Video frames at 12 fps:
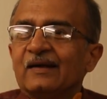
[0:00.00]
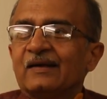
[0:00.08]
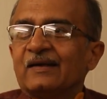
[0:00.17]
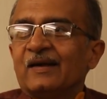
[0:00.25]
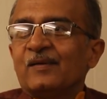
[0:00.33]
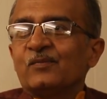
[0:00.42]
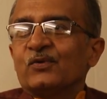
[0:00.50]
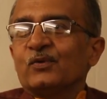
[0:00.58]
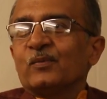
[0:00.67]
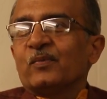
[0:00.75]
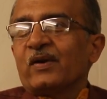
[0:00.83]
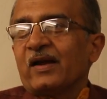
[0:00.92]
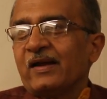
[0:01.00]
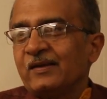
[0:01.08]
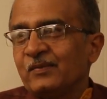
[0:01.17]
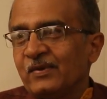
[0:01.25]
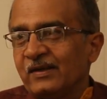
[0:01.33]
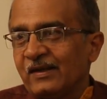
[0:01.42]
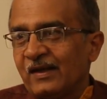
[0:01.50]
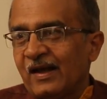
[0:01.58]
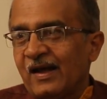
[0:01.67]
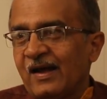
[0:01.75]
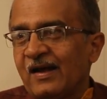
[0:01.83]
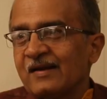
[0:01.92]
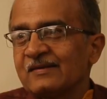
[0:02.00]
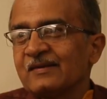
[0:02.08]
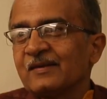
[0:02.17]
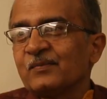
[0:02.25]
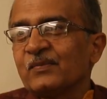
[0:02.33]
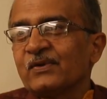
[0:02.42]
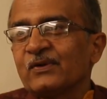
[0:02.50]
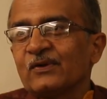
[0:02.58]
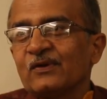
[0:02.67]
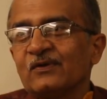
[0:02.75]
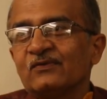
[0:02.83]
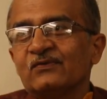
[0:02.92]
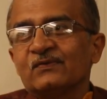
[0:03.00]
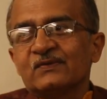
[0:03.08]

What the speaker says: attempt to bribe a large number of